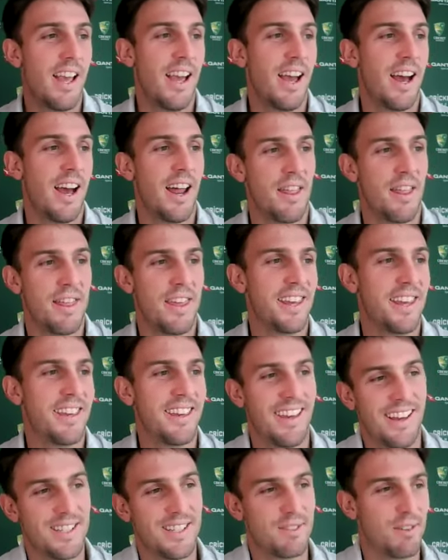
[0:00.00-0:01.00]
And I think
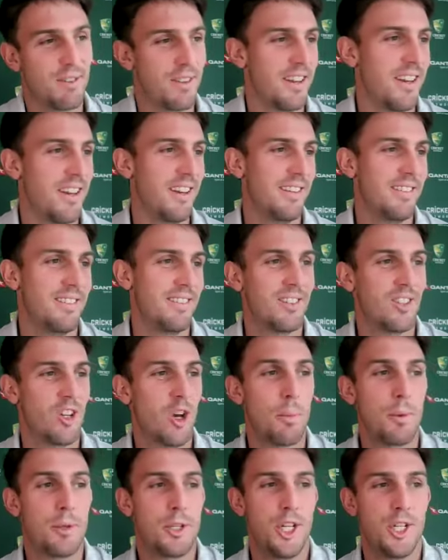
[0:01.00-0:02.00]
as for the
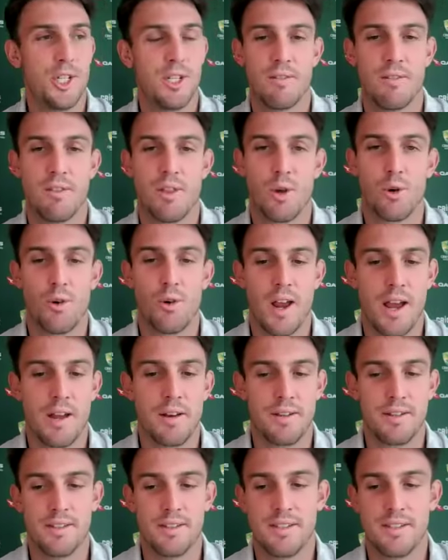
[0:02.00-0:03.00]
competition of the
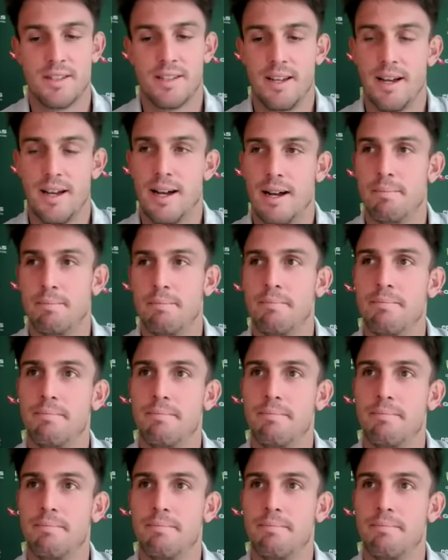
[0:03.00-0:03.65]
all-rounders, I